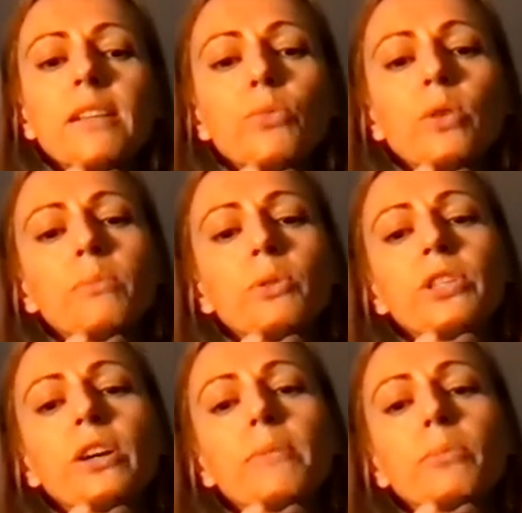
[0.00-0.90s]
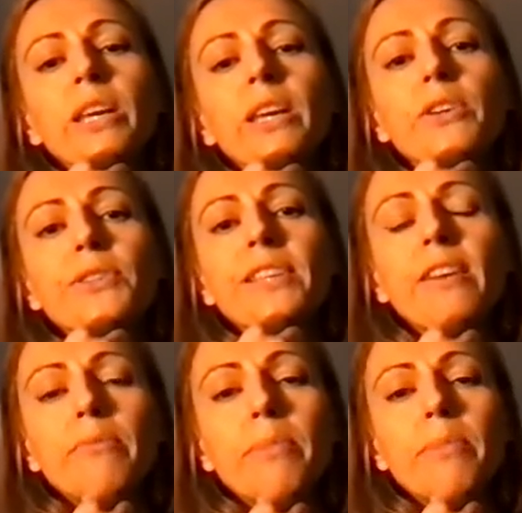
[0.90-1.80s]
And one more time, bringing
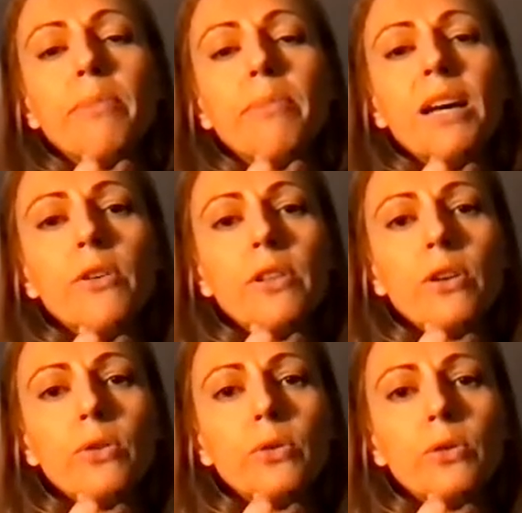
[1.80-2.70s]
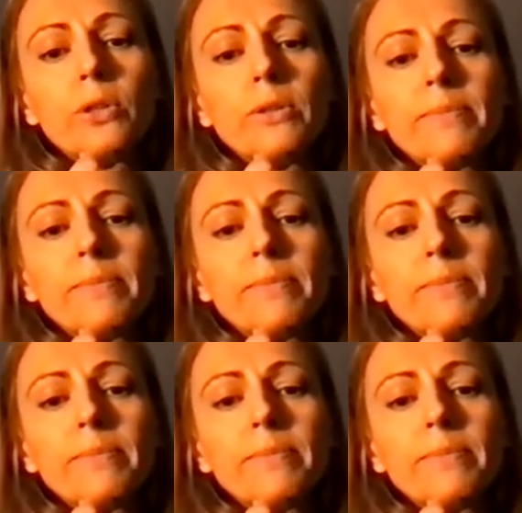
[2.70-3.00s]
yourself back on the court.